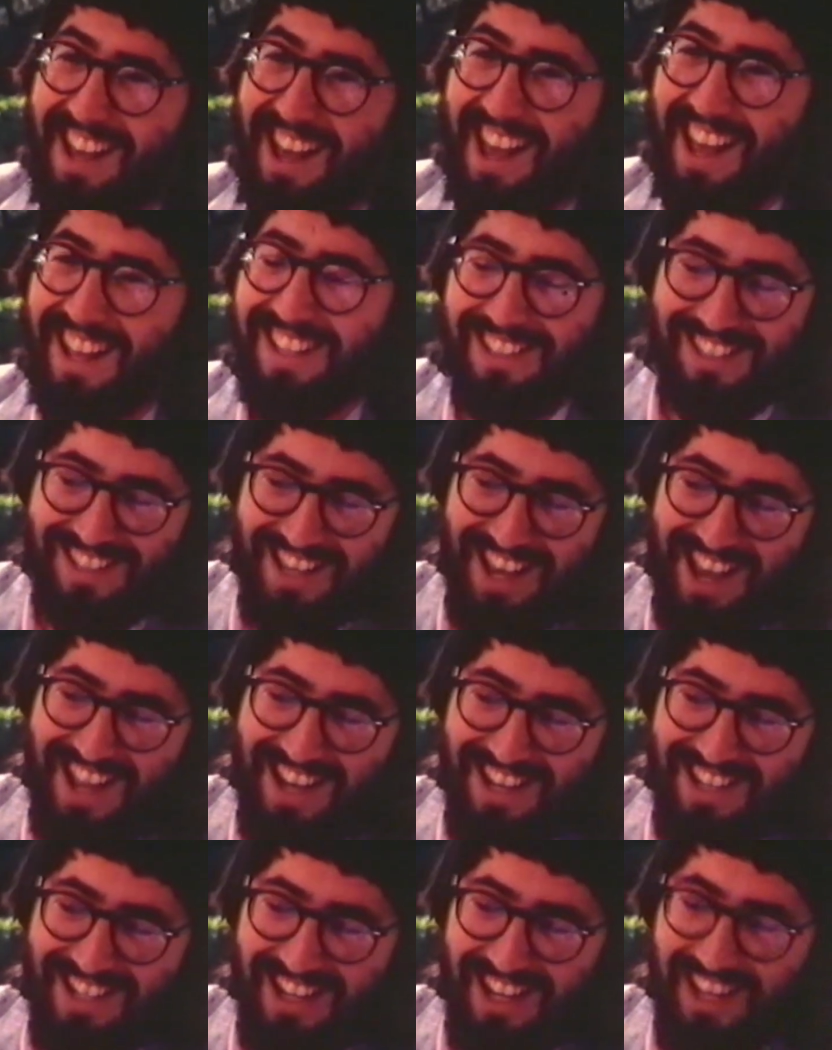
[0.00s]
and
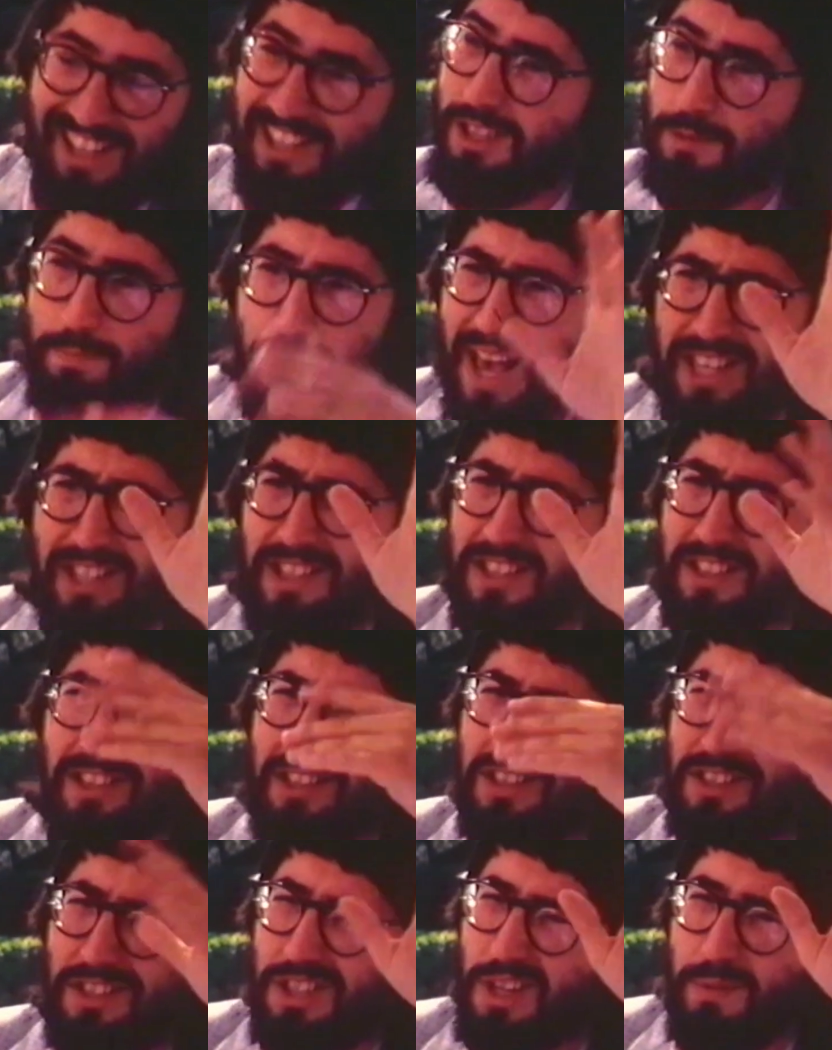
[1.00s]
said, uh, these peasants,
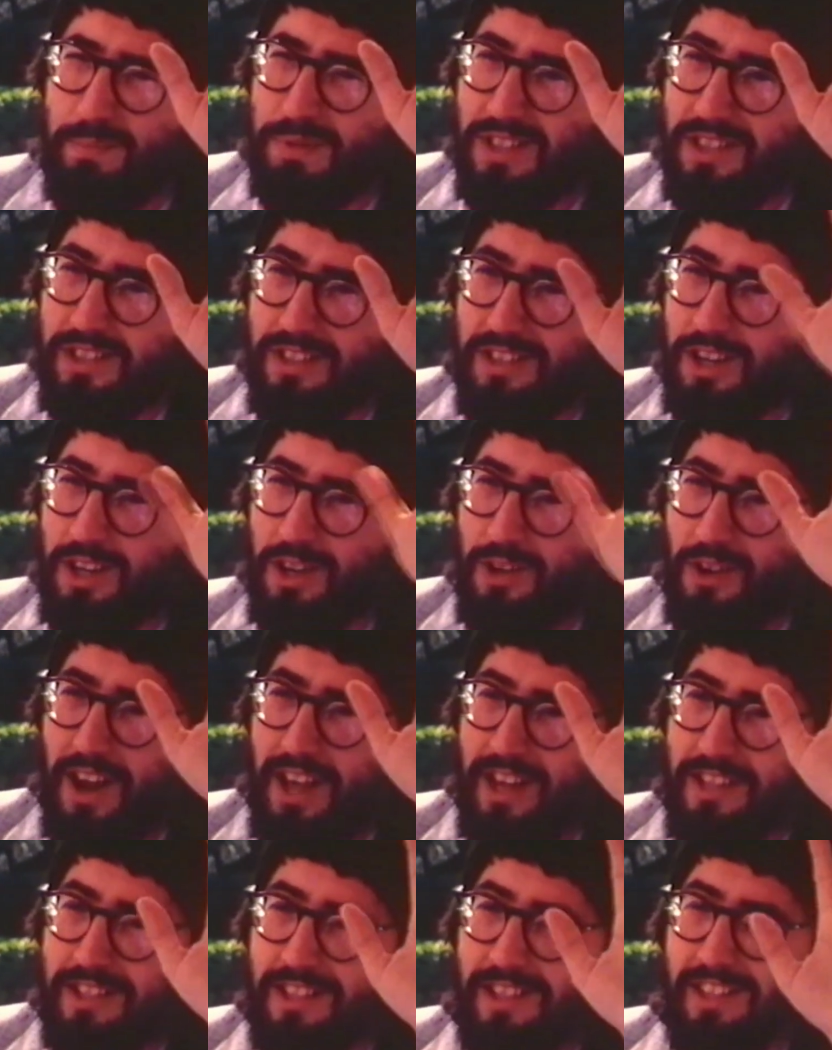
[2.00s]
these gypsies, they're
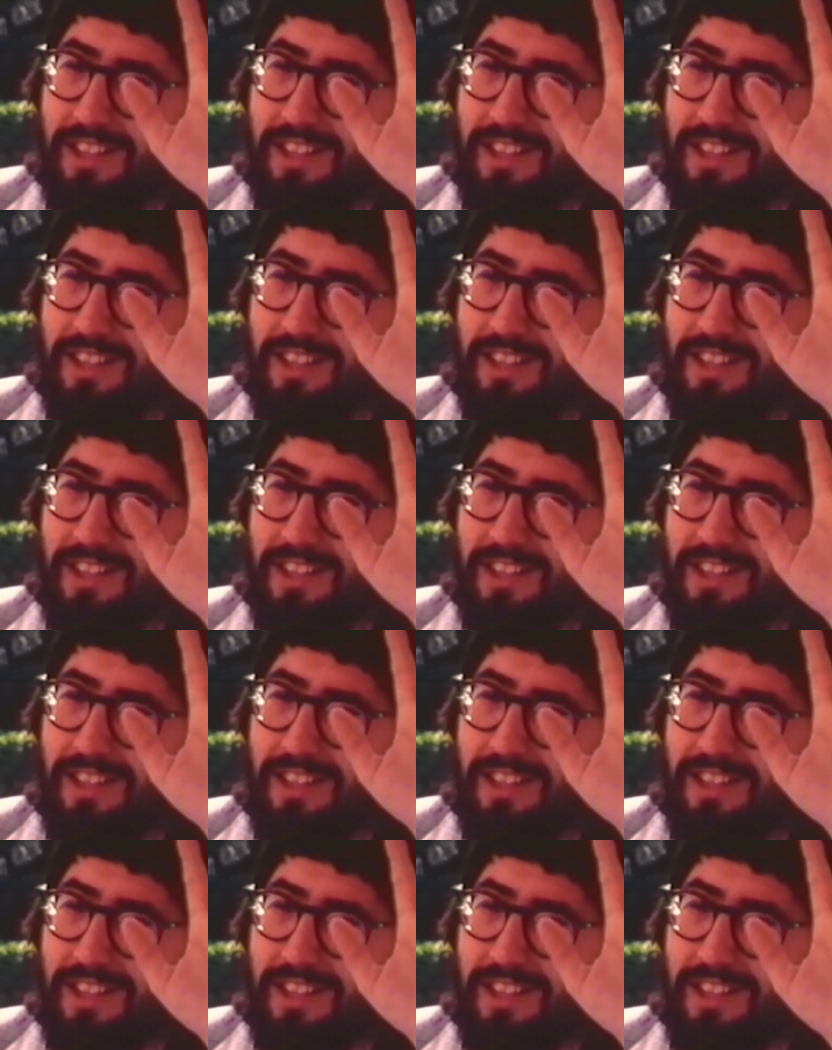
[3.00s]
crazy.